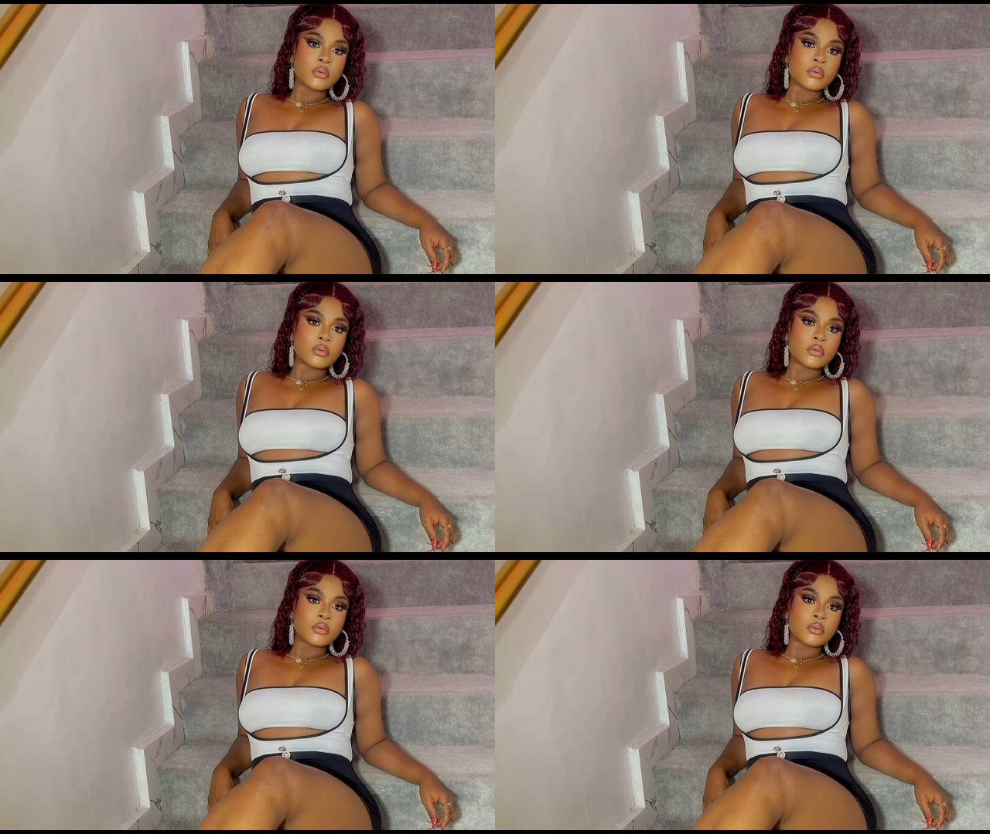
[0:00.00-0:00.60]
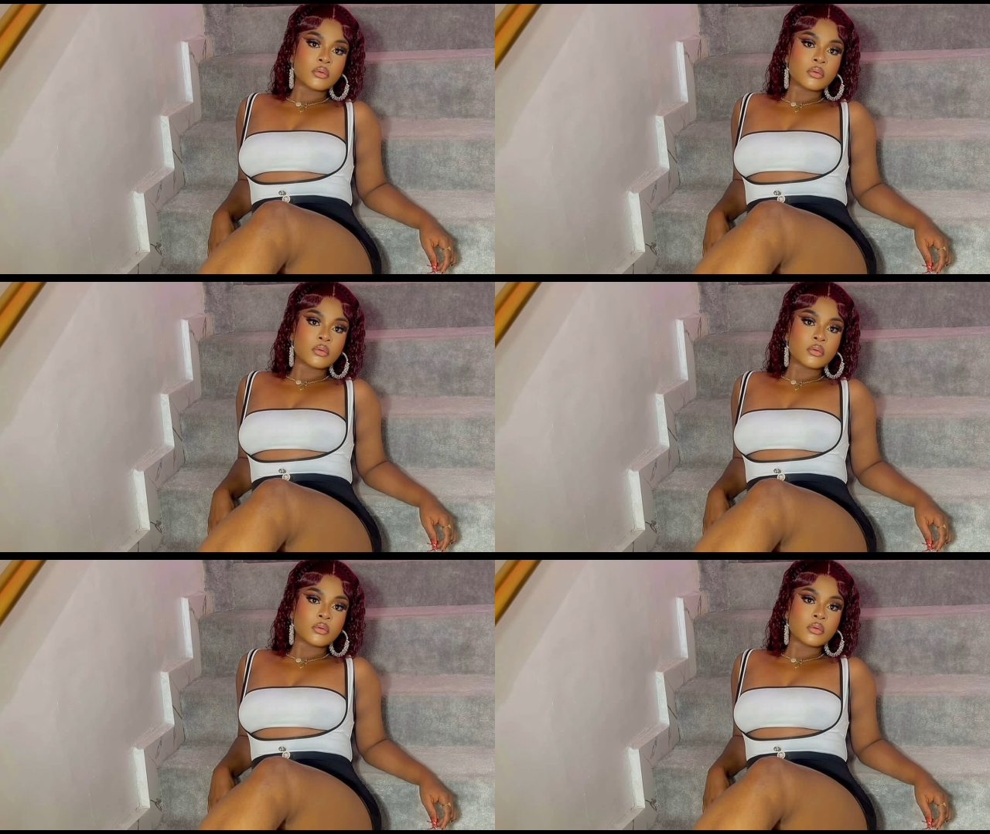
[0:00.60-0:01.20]

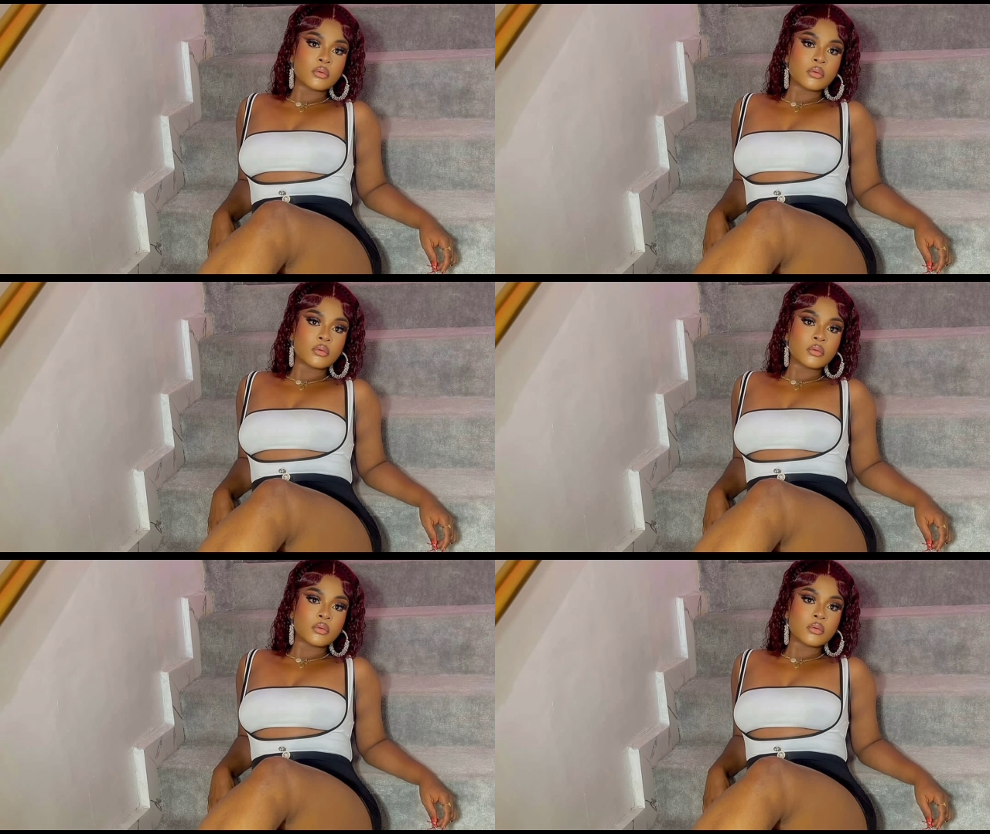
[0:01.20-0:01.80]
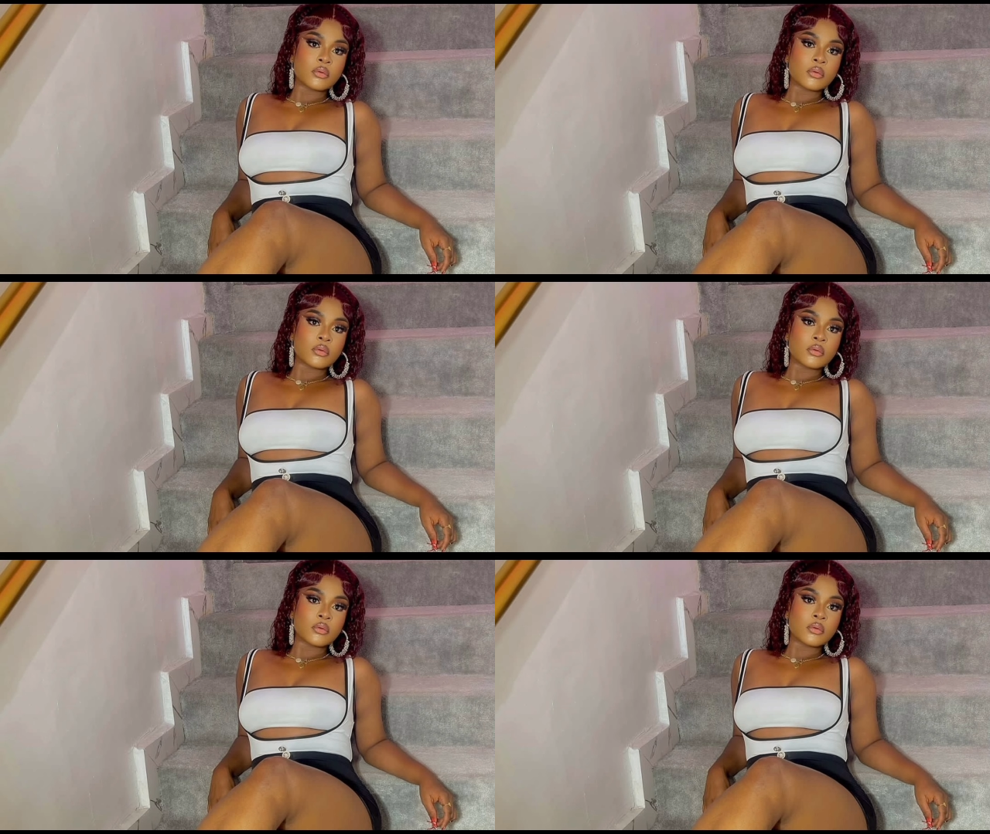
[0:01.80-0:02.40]

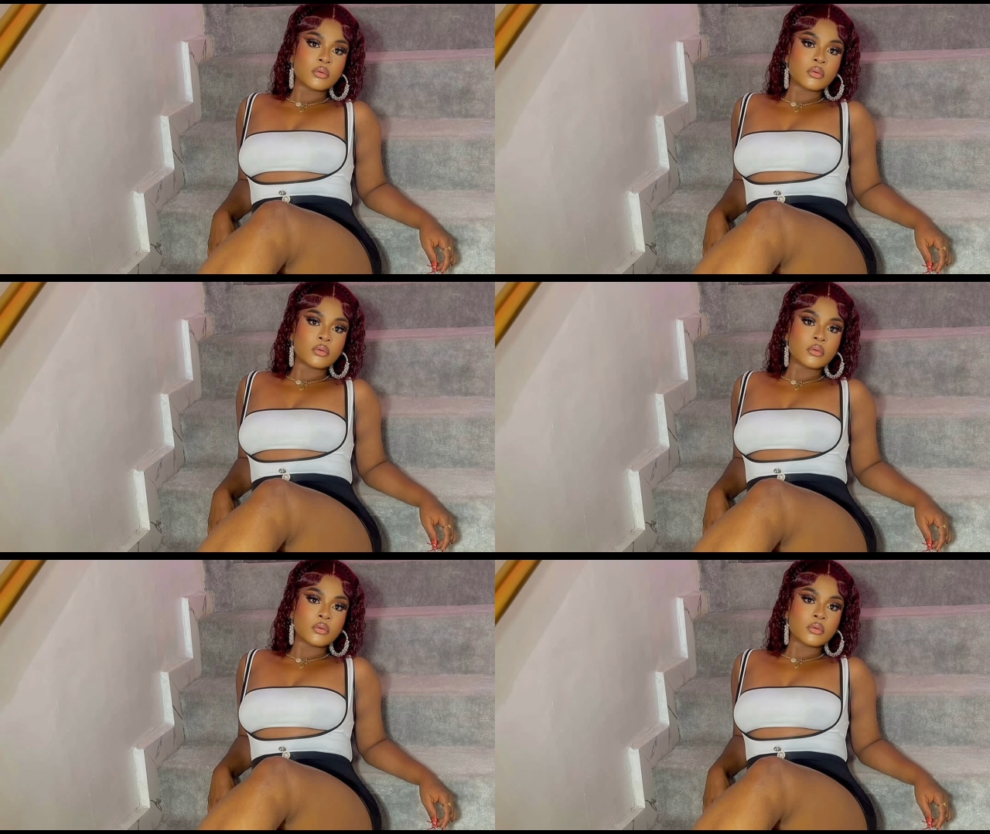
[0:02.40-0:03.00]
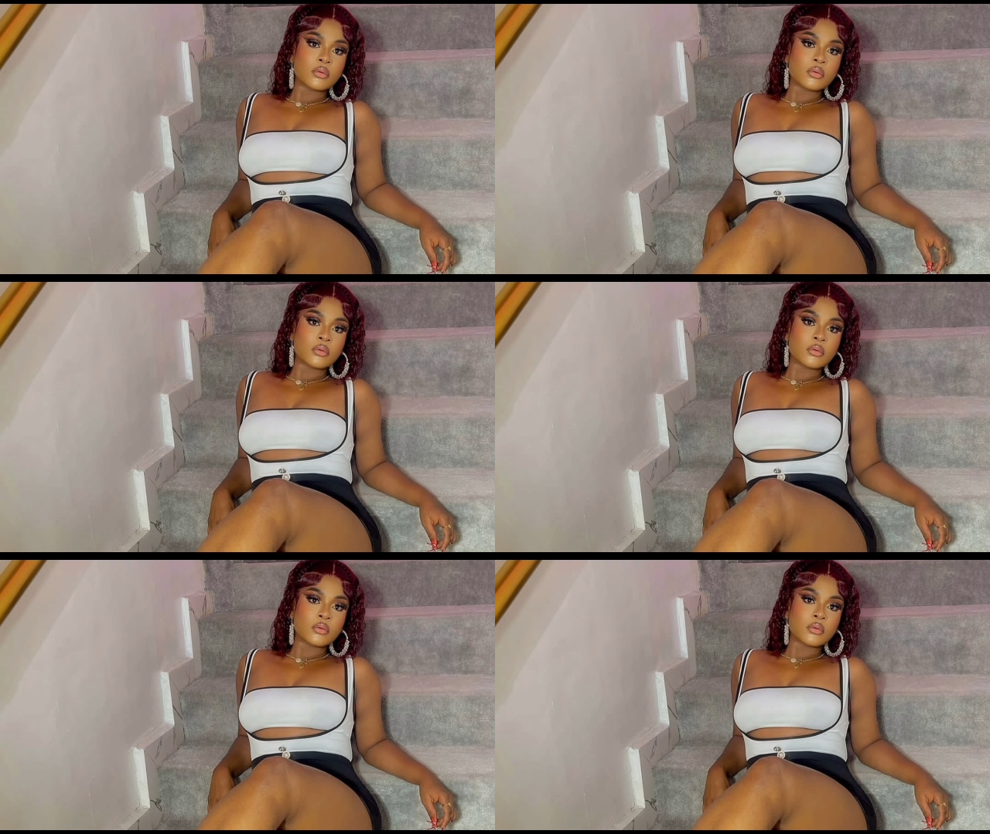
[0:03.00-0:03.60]

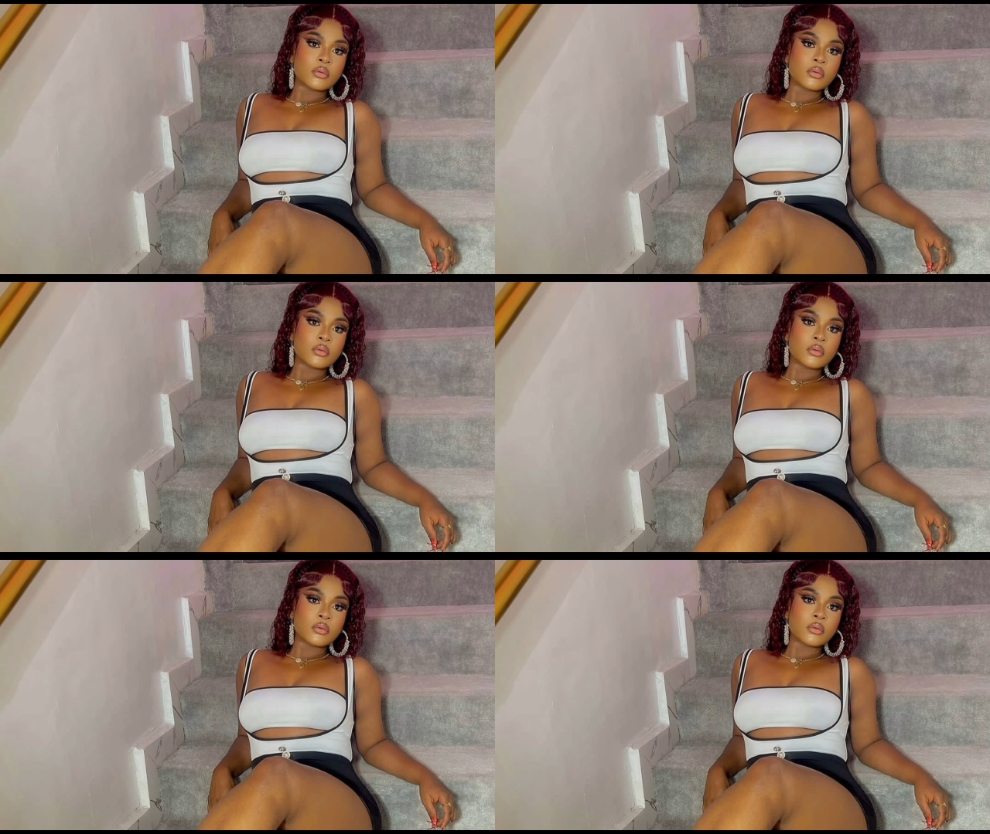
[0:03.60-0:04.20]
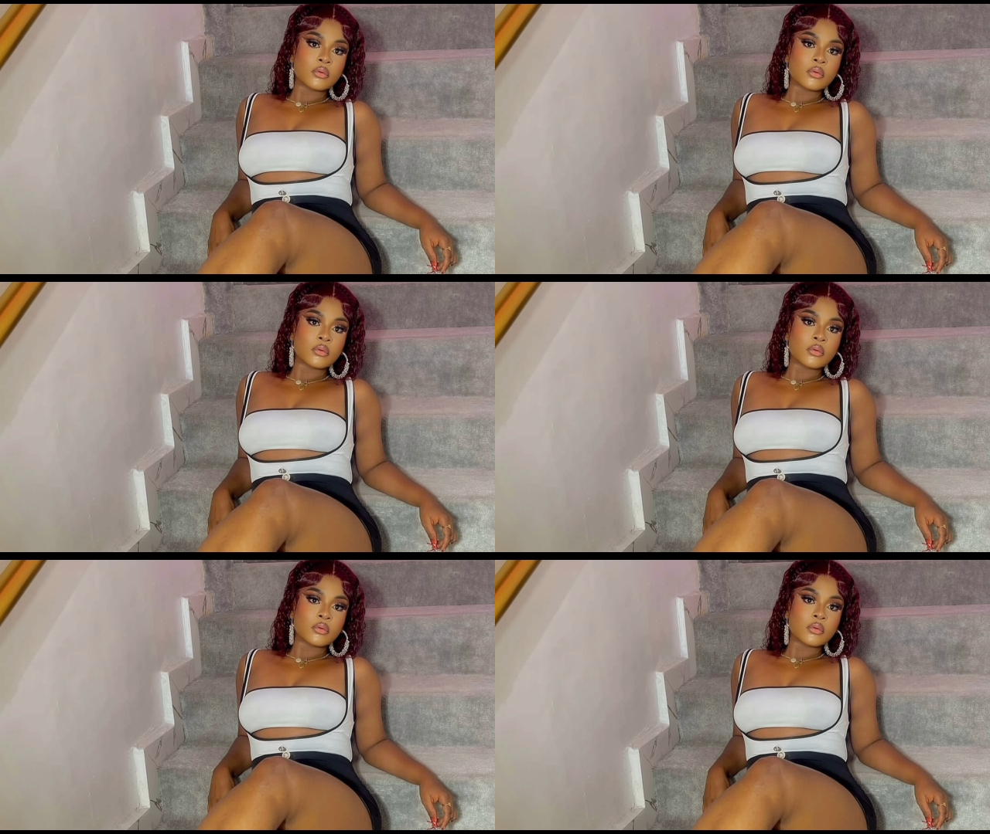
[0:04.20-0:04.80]

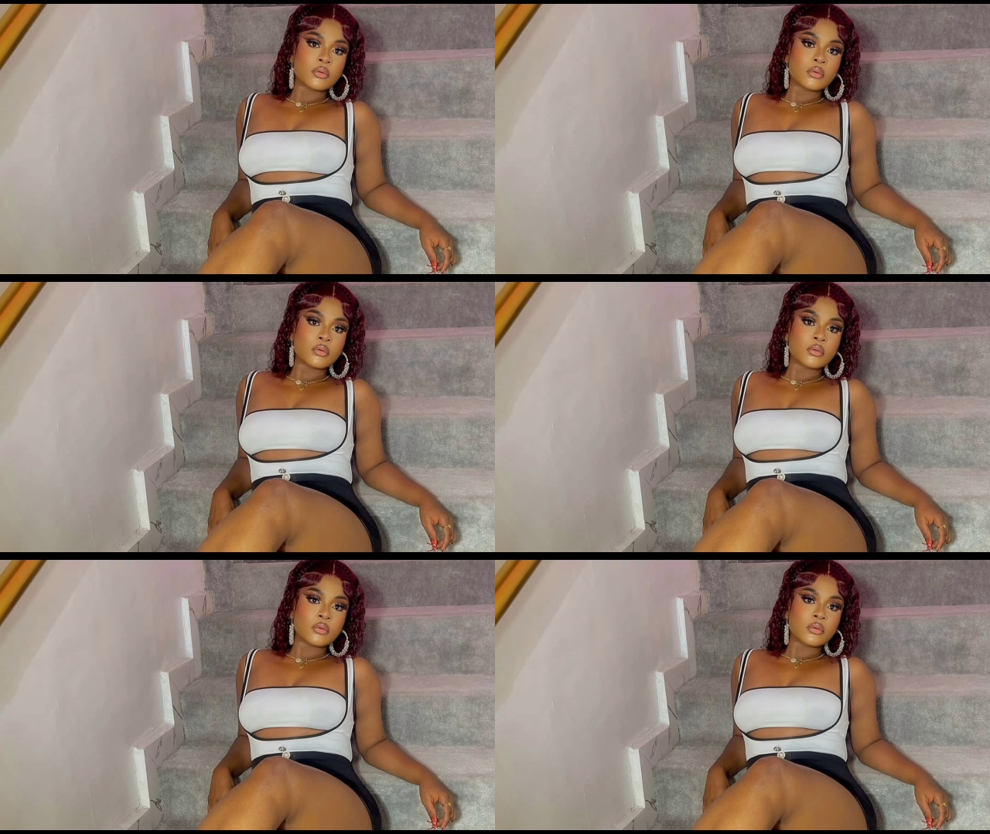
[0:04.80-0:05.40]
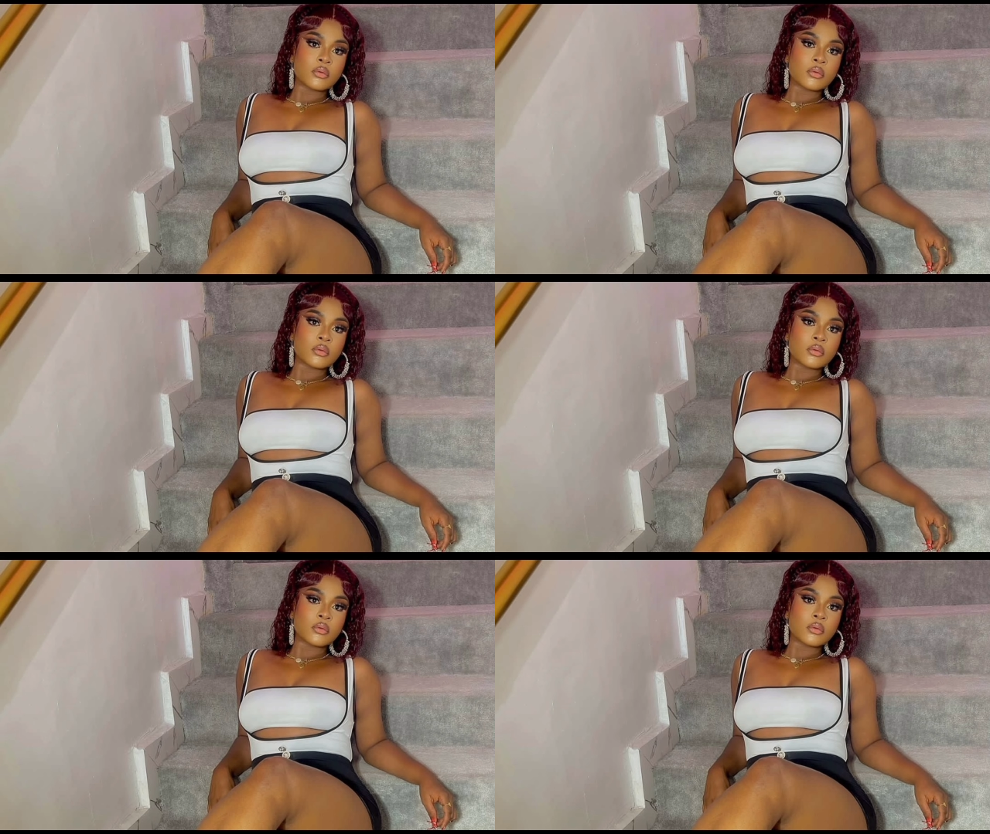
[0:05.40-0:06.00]

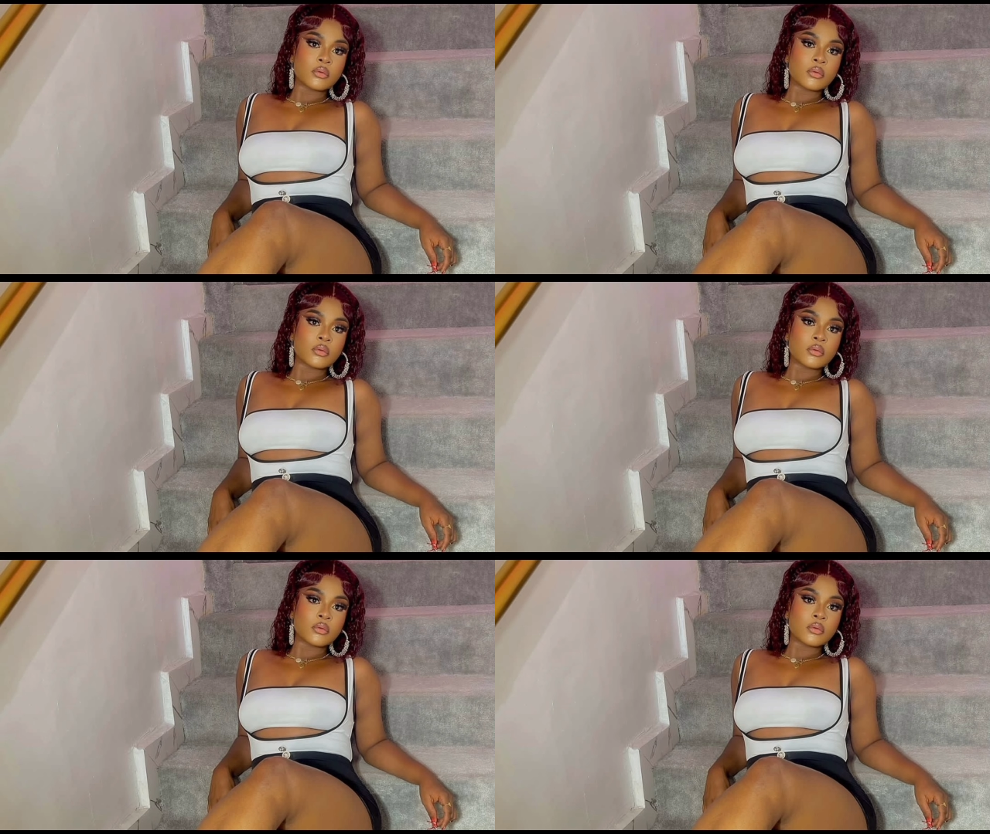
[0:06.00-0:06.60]
The face doesn't move, so there is nothing to read.